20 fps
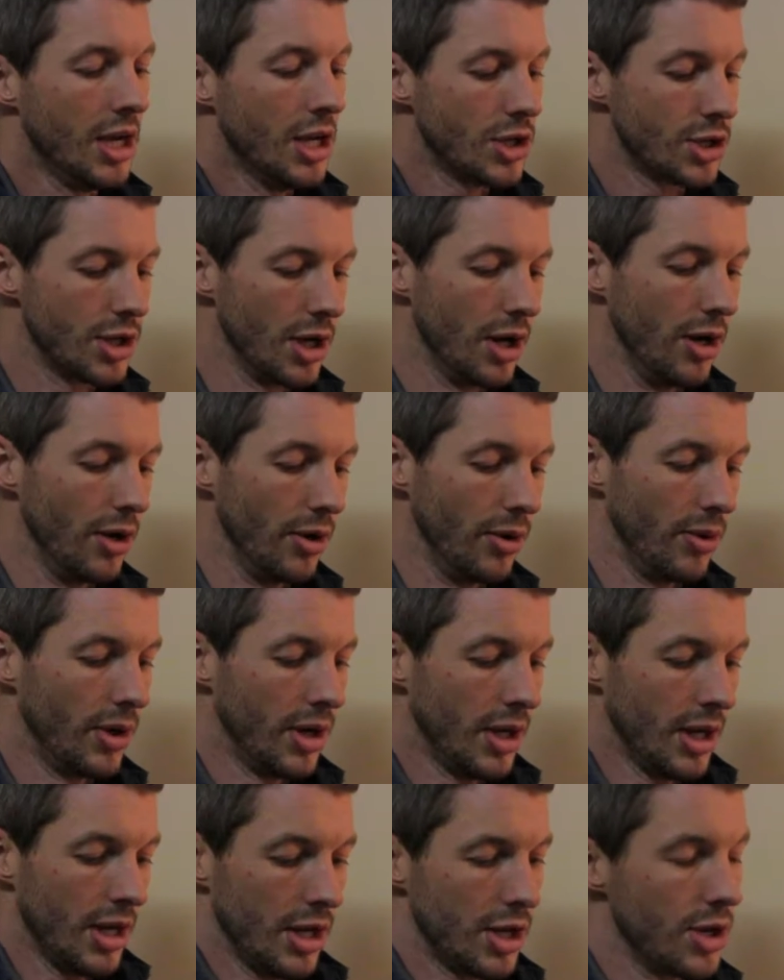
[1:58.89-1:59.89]
So
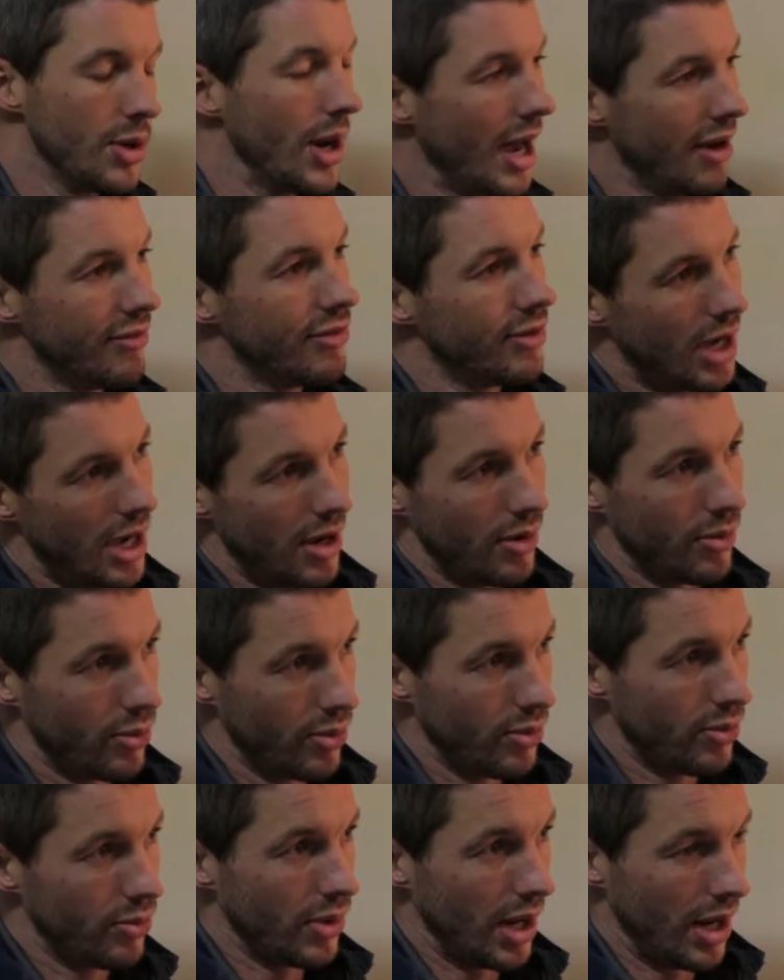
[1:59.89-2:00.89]
you have
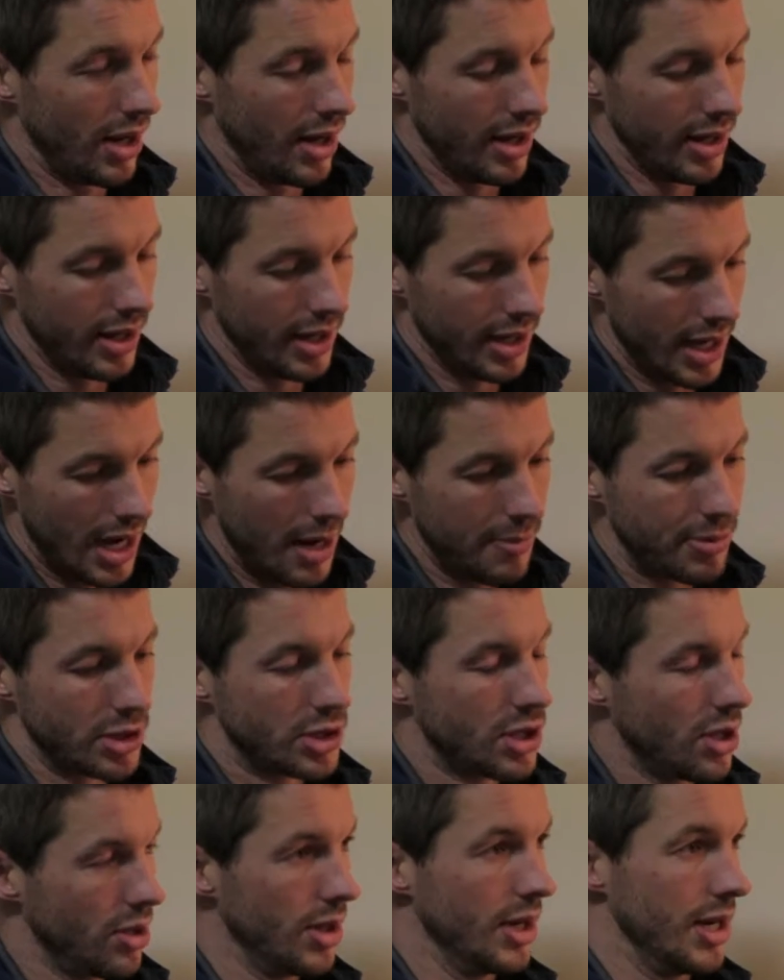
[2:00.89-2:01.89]
an
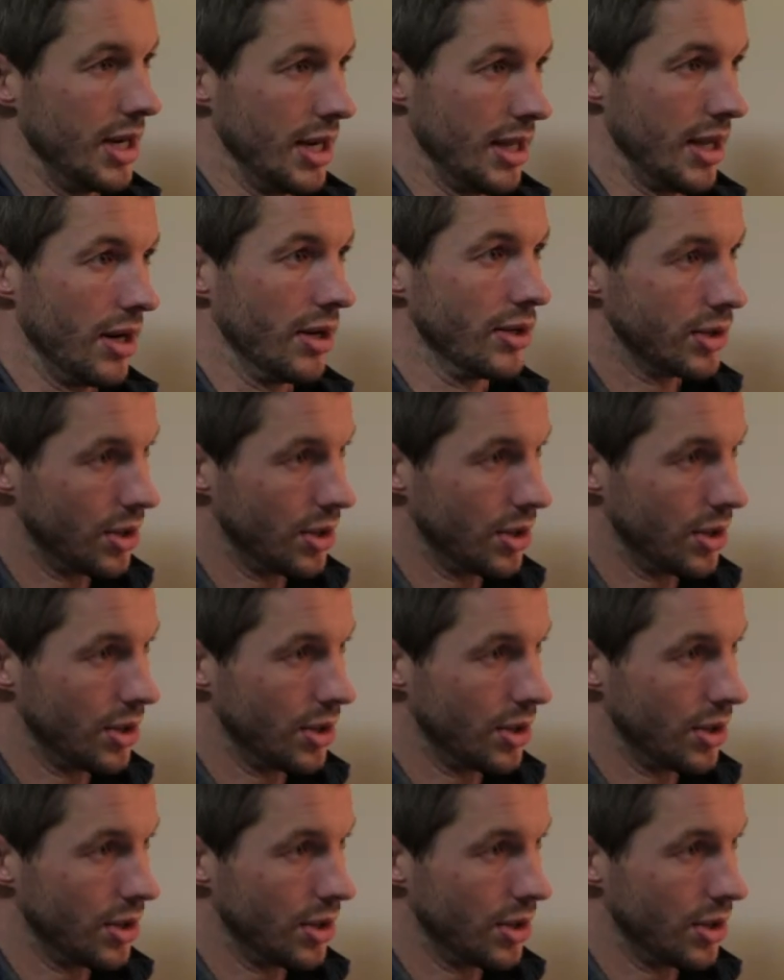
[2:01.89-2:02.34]
opportunity there.